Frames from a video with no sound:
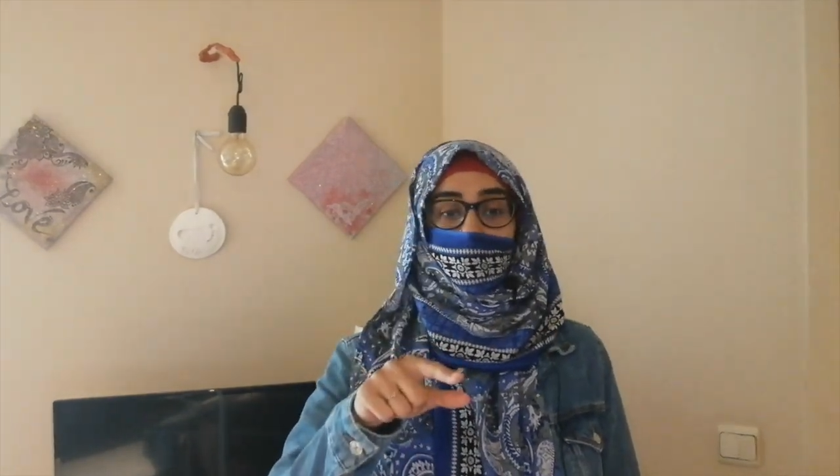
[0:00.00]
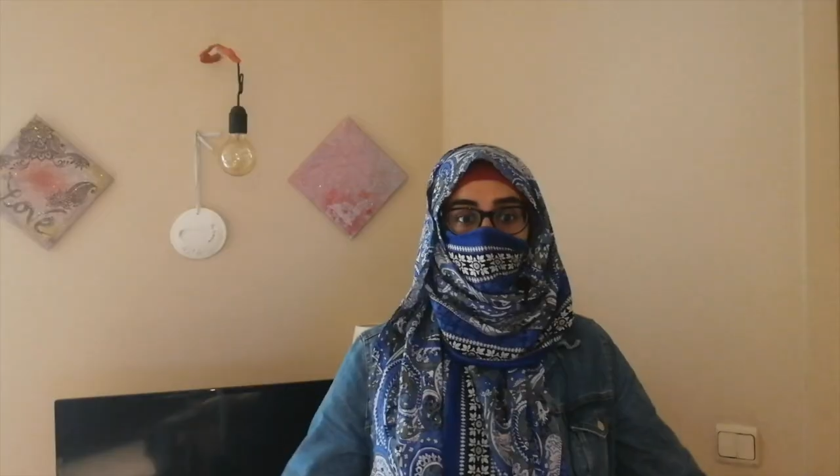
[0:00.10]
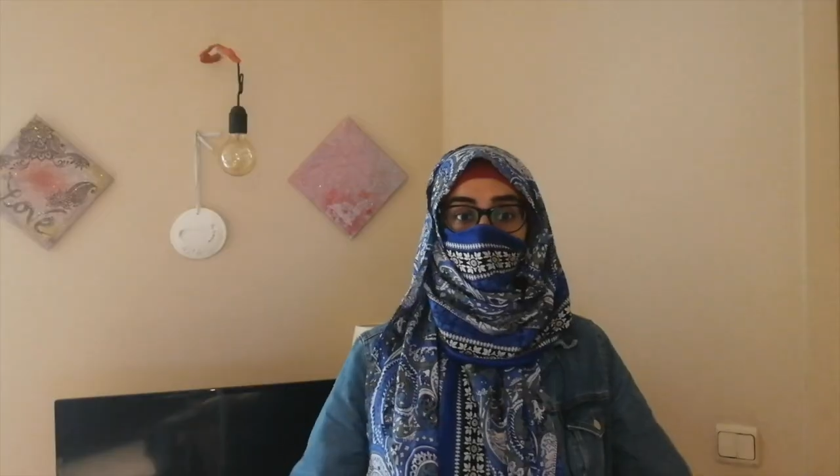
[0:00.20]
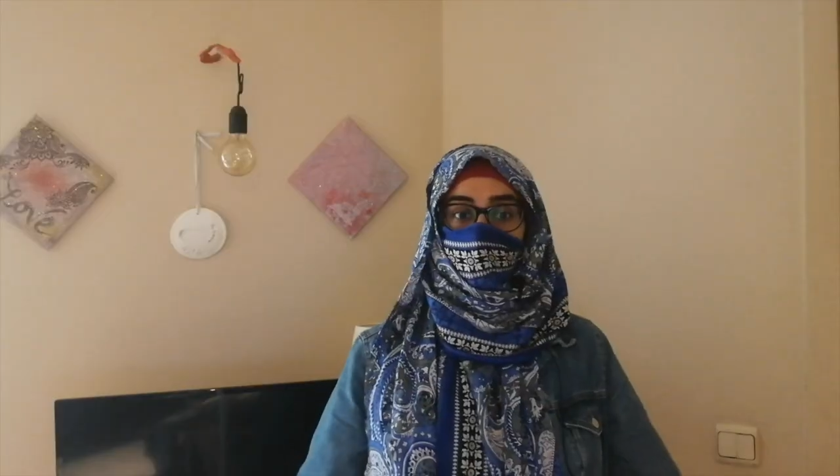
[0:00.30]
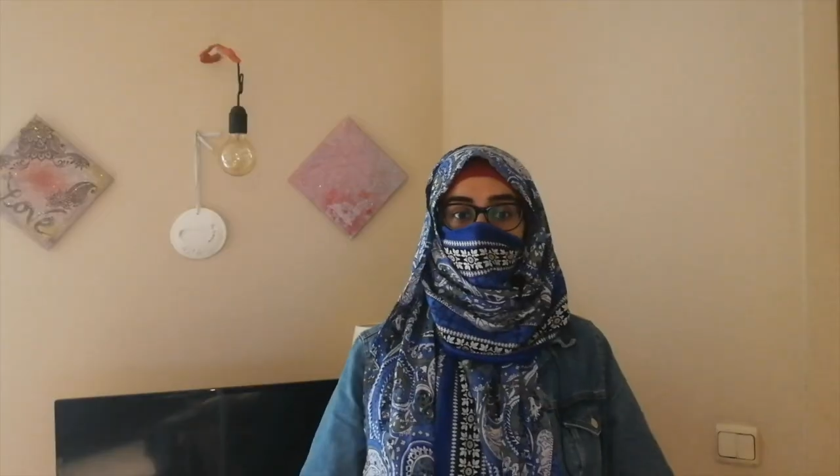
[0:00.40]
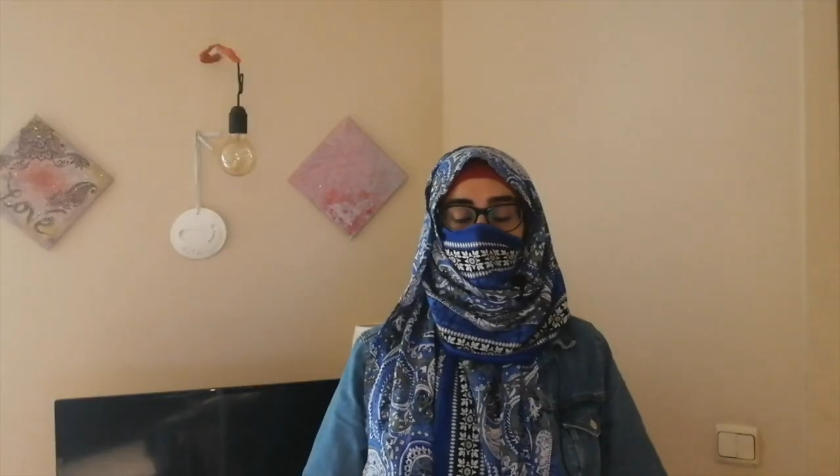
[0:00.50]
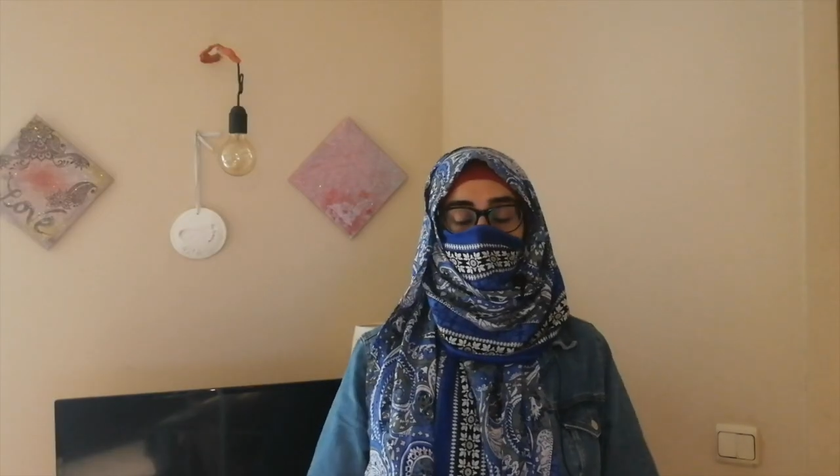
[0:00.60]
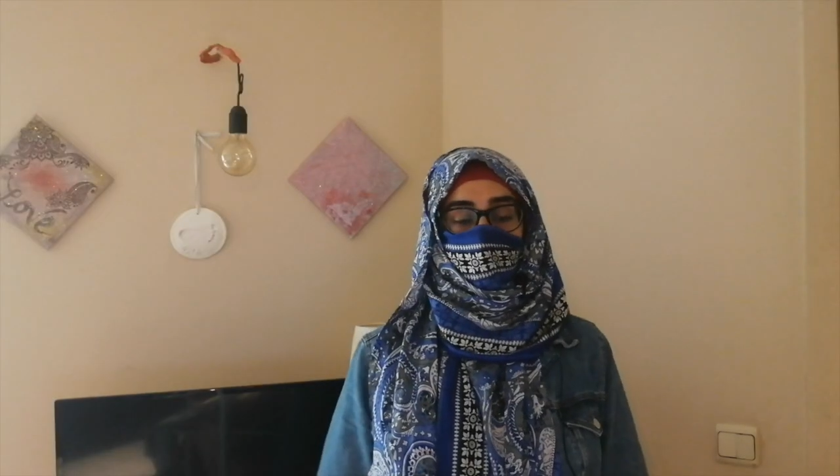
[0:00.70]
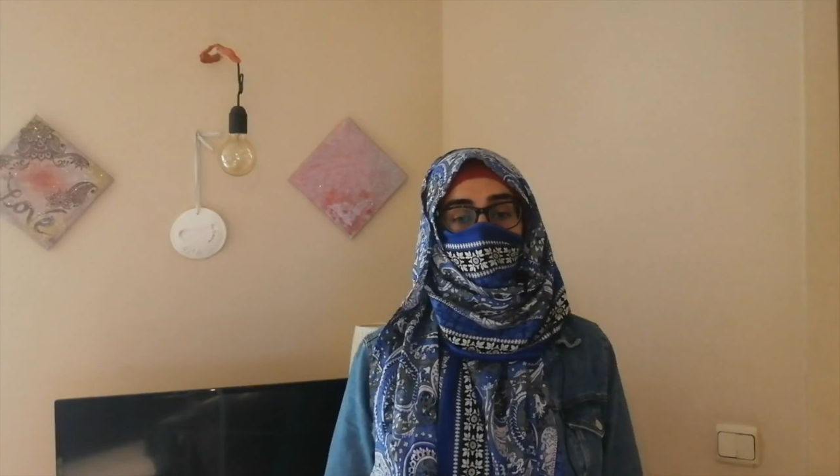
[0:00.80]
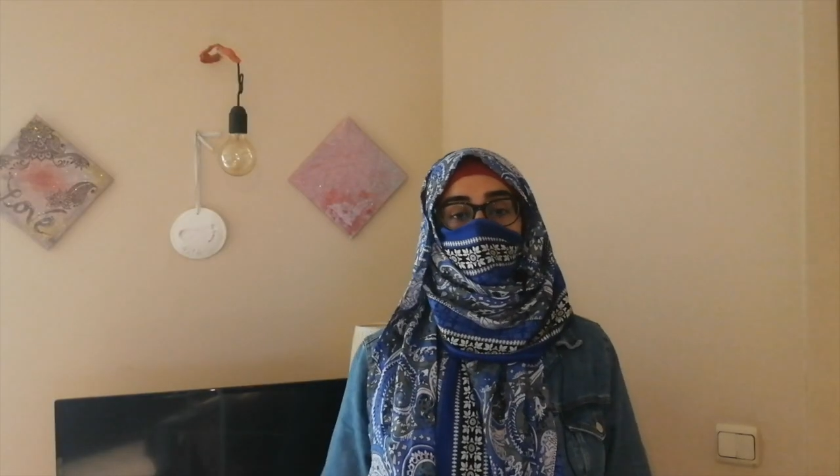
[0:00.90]
you will
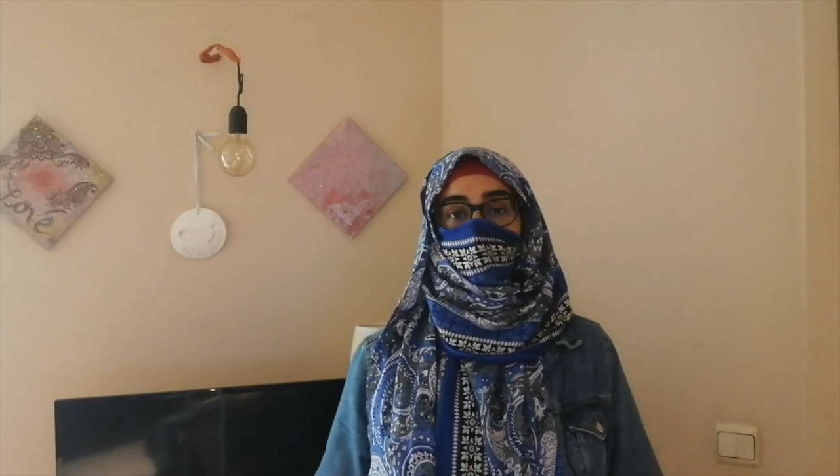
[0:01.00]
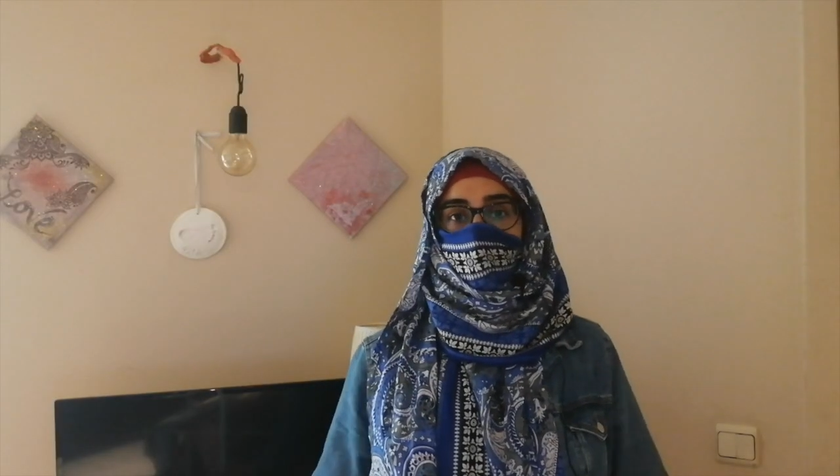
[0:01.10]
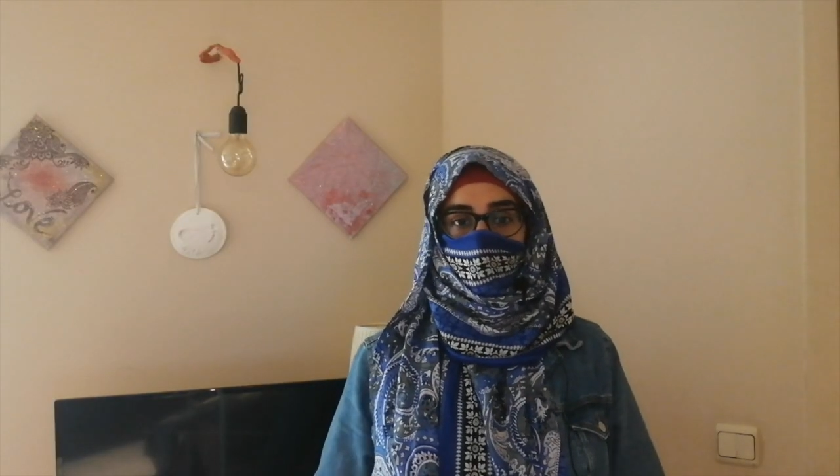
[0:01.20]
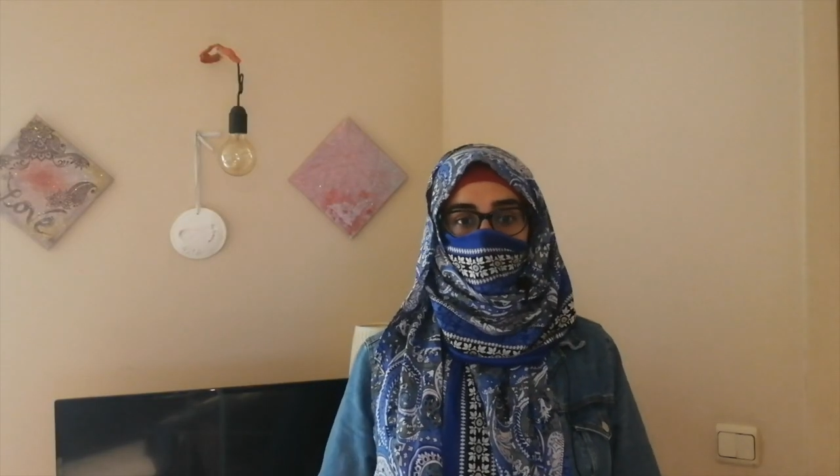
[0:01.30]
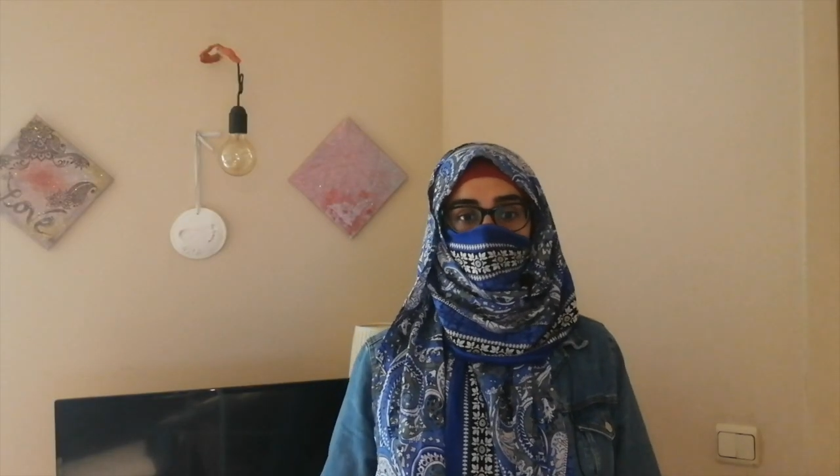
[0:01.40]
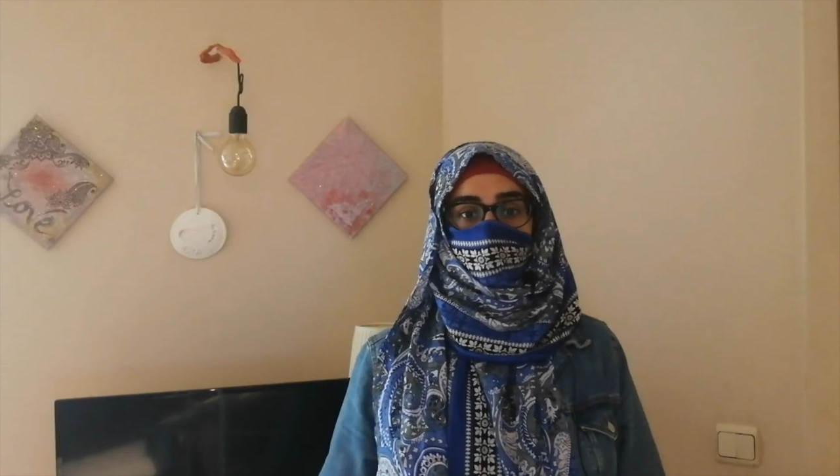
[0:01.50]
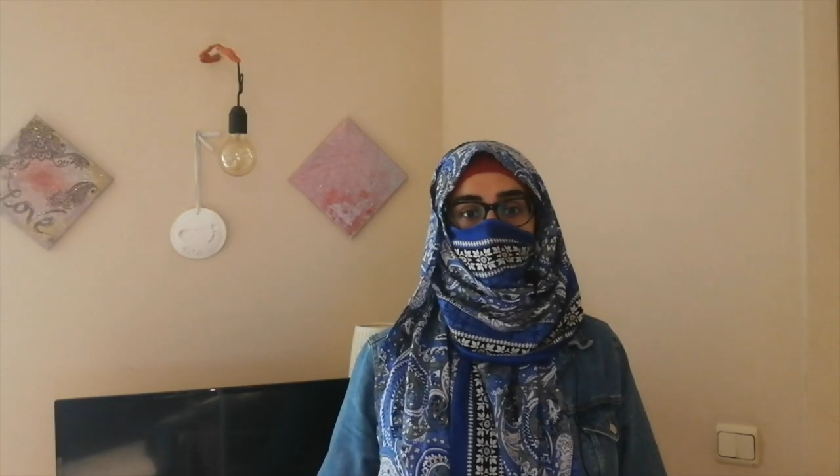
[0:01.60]
feel the most